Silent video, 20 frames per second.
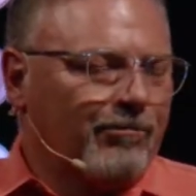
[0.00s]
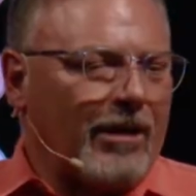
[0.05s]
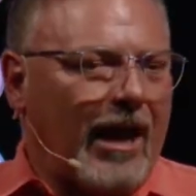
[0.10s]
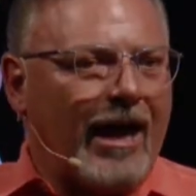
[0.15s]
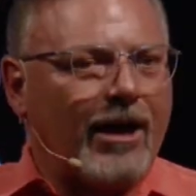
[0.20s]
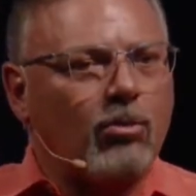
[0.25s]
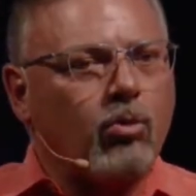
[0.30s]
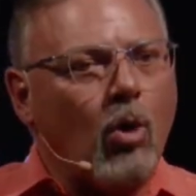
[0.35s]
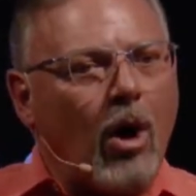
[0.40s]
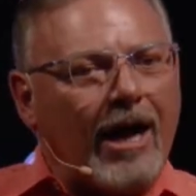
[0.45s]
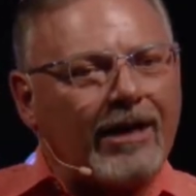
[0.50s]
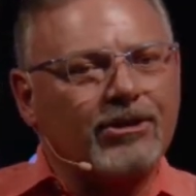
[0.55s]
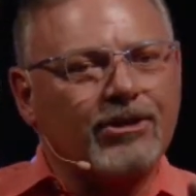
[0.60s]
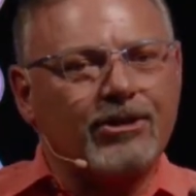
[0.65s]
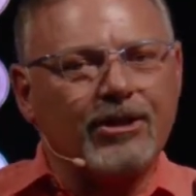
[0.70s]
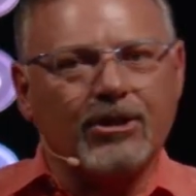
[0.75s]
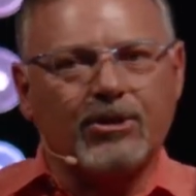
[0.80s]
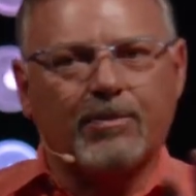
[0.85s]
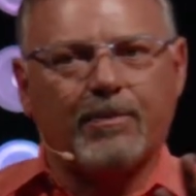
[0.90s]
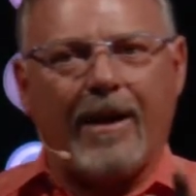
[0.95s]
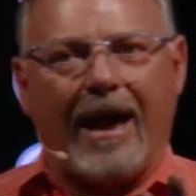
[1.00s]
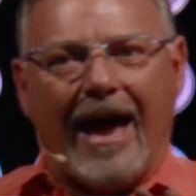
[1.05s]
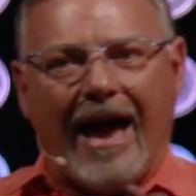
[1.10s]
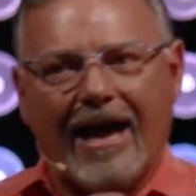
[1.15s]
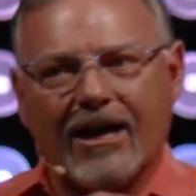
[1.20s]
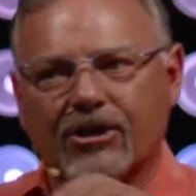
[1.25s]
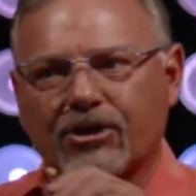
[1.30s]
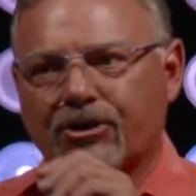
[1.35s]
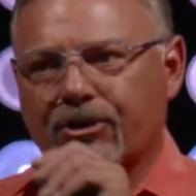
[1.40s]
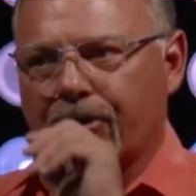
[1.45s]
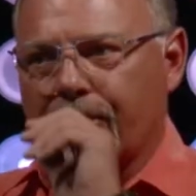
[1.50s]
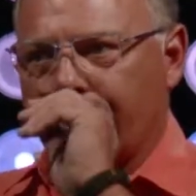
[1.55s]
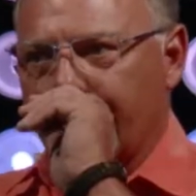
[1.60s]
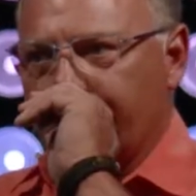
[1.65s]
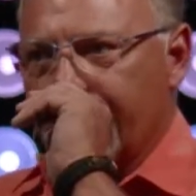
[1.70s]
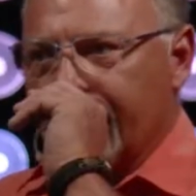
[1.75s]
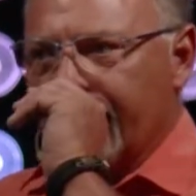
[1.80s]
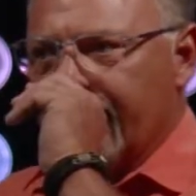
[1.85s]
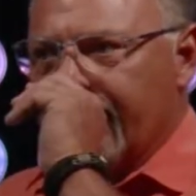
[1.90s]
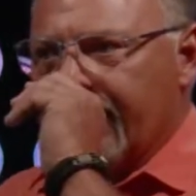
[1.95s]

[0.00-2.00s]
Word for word: I had watched this pastor